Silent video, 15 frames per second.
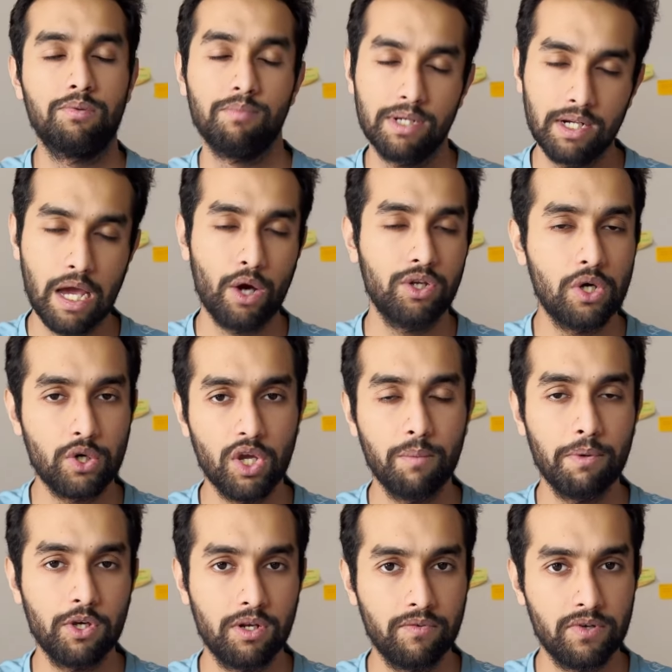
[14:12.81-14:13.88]
But now talking
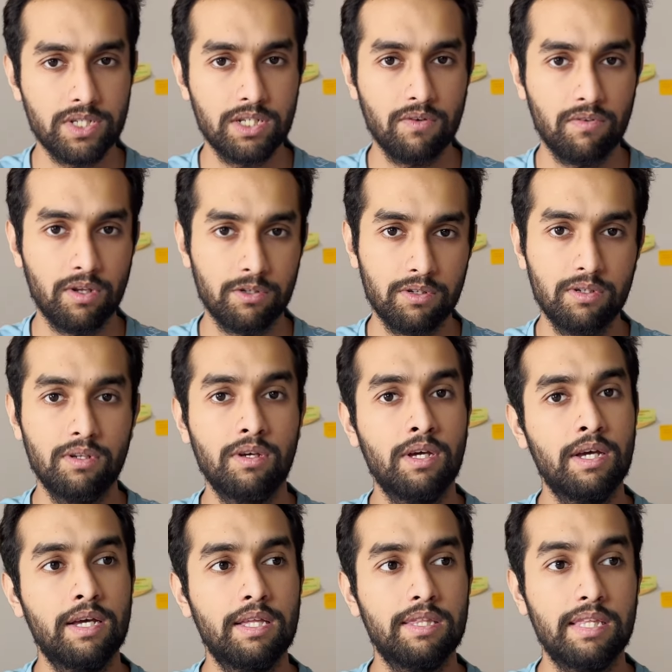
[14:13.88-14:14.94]
about University of London,
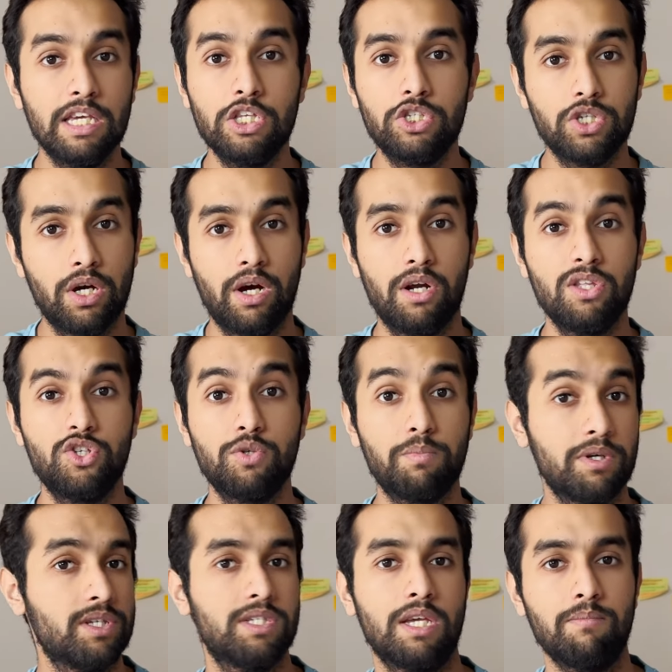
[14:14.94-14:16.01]
they charge
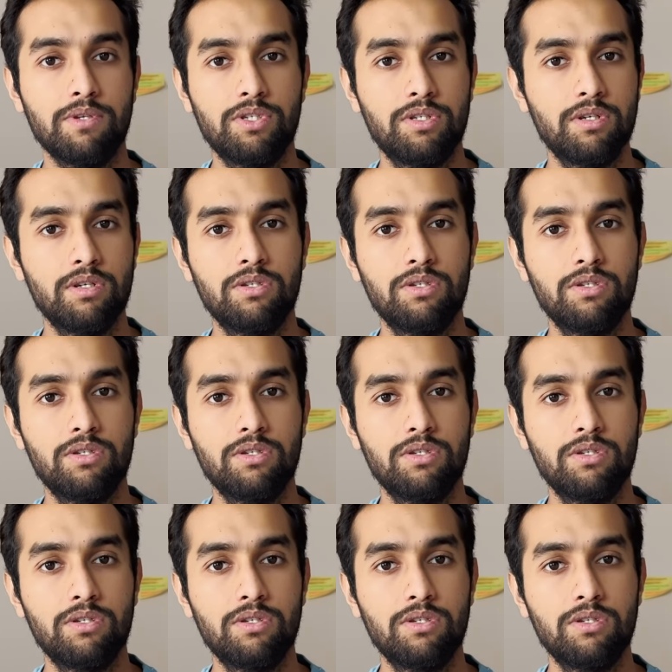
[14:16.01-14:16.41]
per semester.